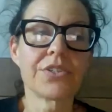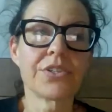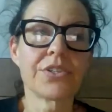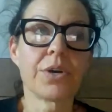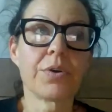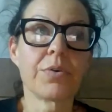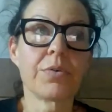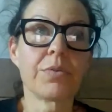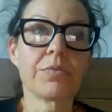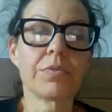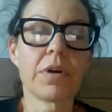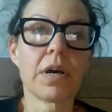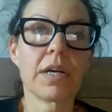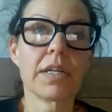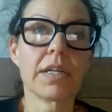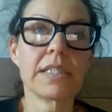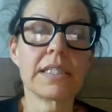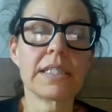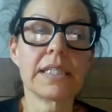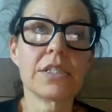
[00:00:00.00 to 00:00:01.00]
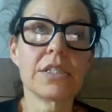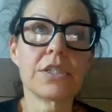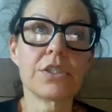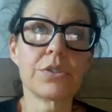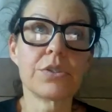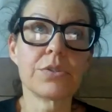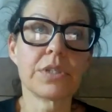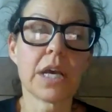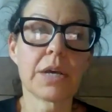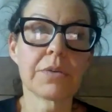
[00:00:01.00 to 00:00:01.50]
Yeah, so
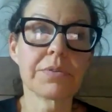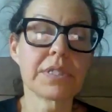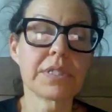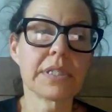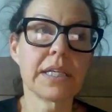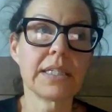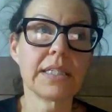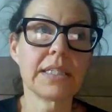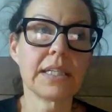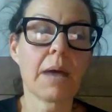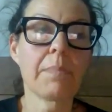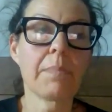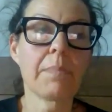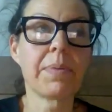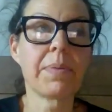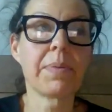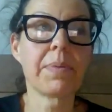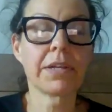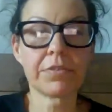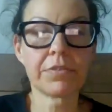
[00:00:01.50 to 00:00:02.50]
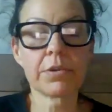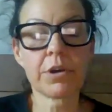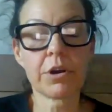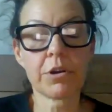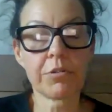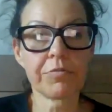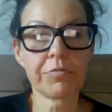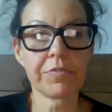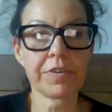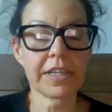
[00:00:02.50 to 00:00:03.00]
since 2008, apart
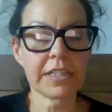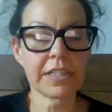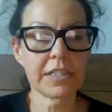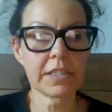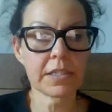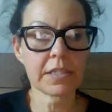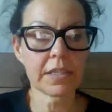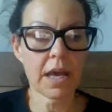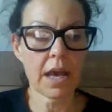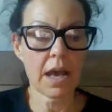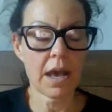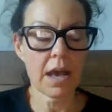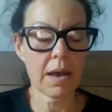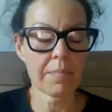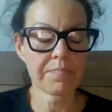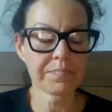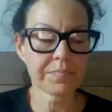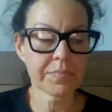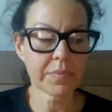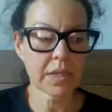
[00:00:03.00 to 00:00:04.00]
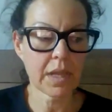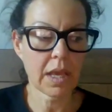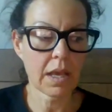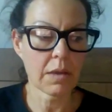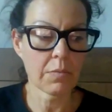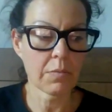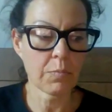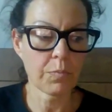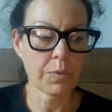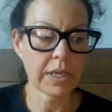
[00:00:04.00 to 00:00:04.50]
from COVID,
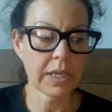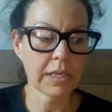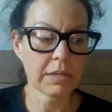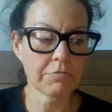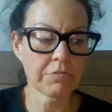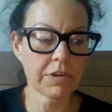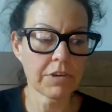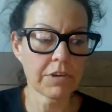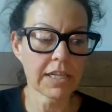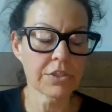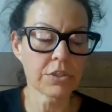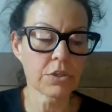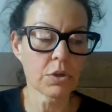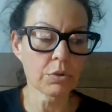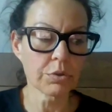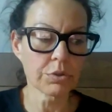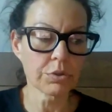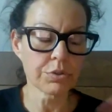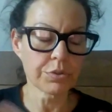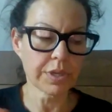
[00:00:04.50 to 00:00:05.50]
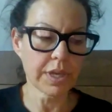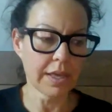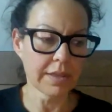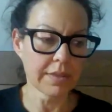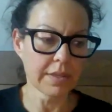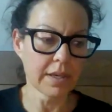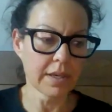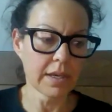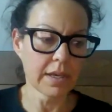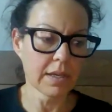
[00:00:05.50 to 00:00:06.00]
we raised
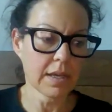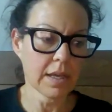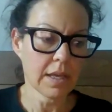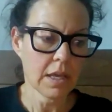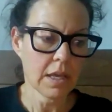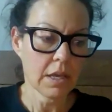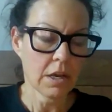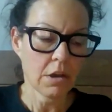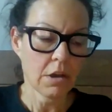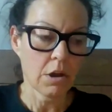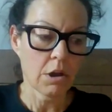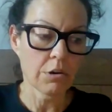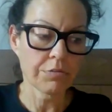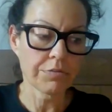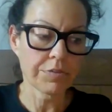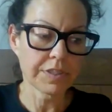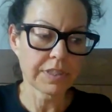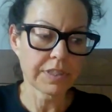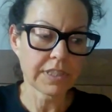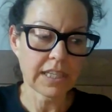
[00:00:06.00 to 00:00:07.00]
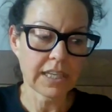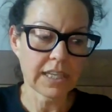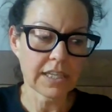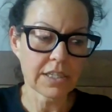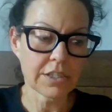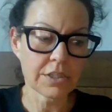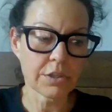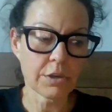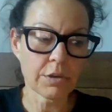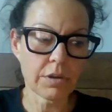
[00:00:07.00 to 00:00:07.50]
altogether over the
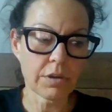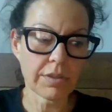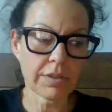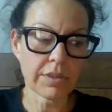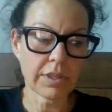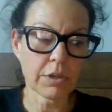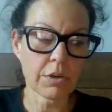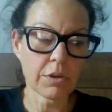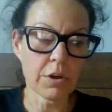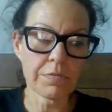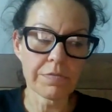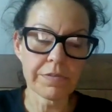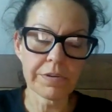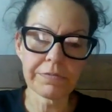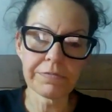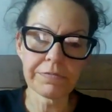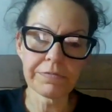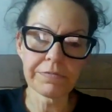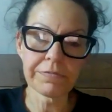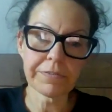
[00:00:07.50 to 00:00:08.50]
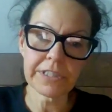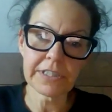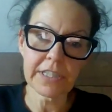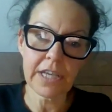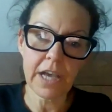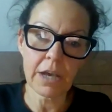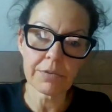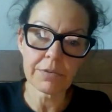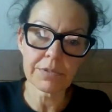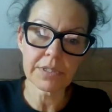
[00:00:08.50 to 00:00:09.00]
years, I think over
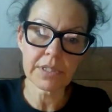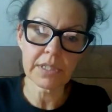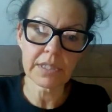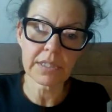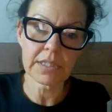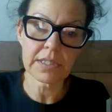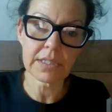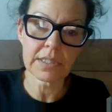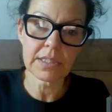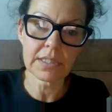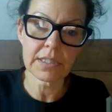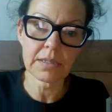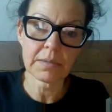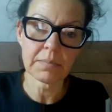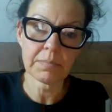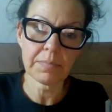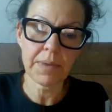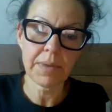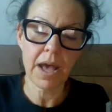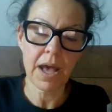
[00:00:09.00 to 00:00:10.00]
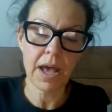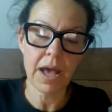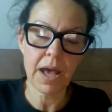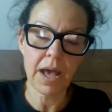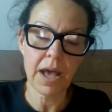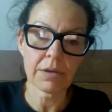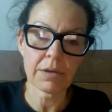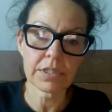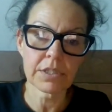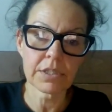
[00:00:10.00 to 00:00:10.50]

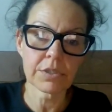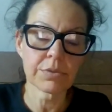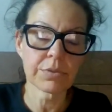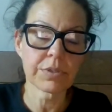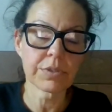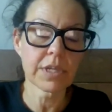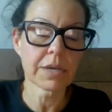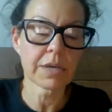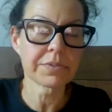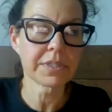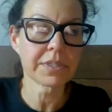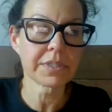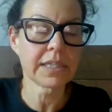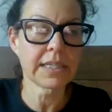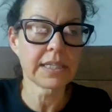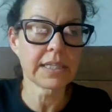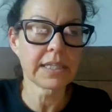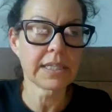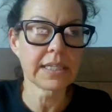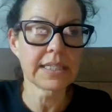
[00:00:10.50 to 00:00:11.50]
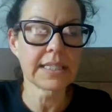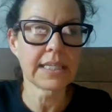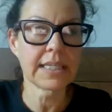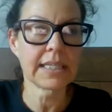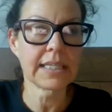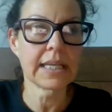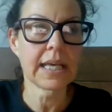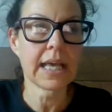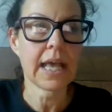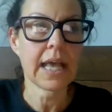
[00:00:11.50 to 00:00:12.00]
£50,000 since
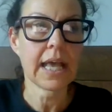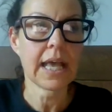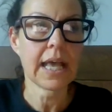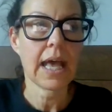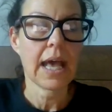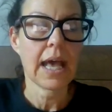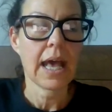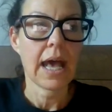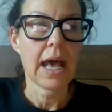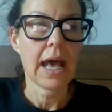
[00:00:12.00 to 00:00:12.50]
2018.